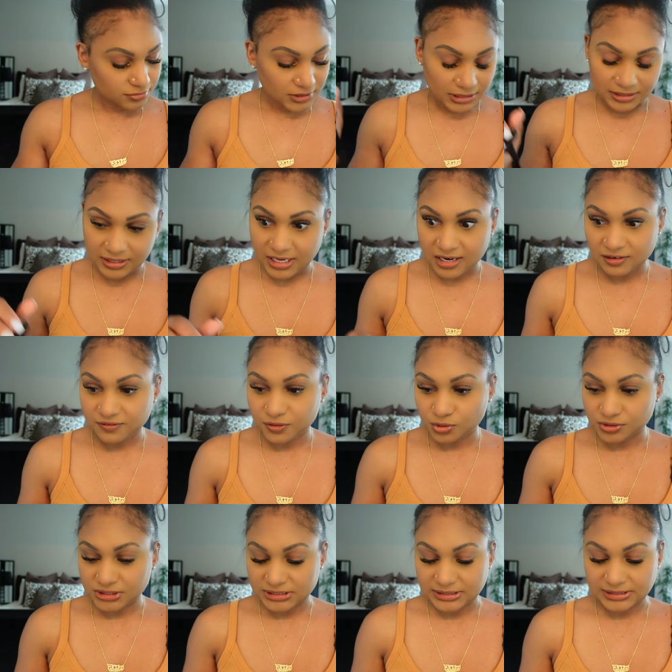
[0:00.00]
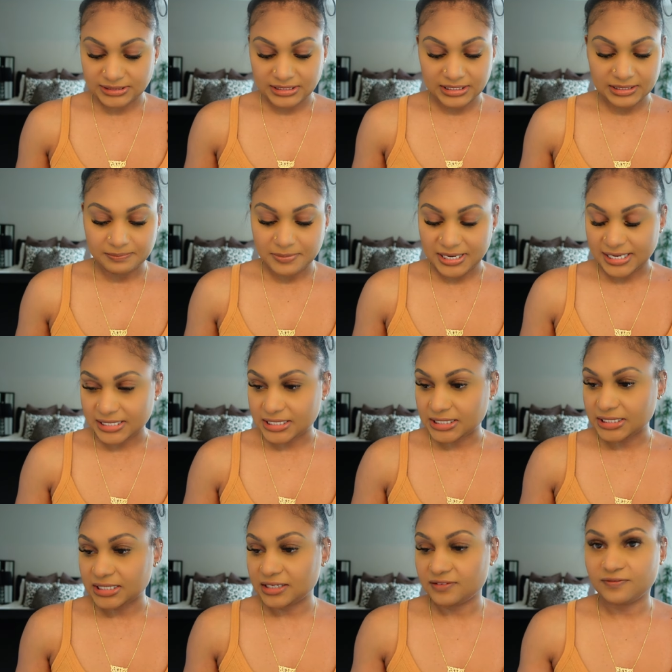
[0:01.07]
a lot of fullness in
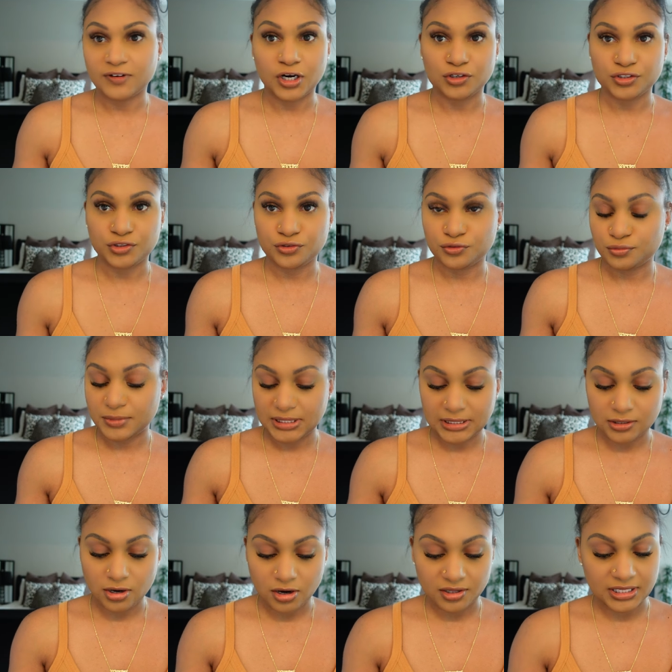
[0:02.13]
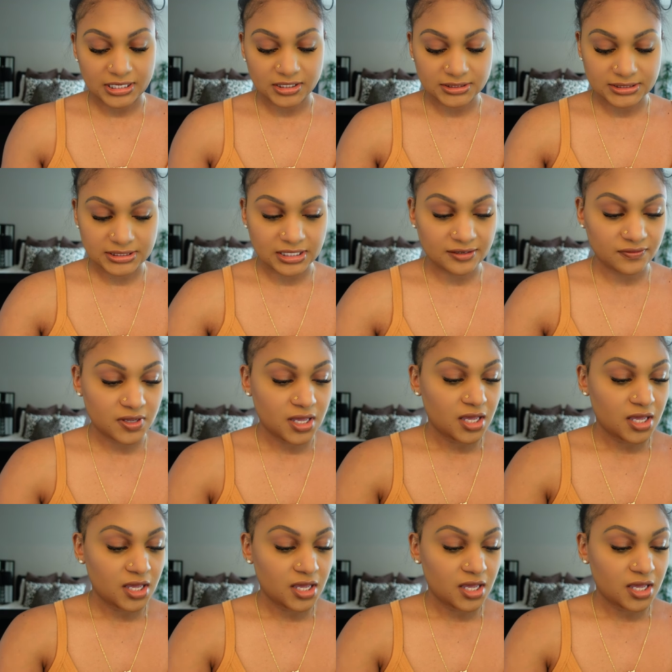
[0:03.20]
body and volume and all that good stuff.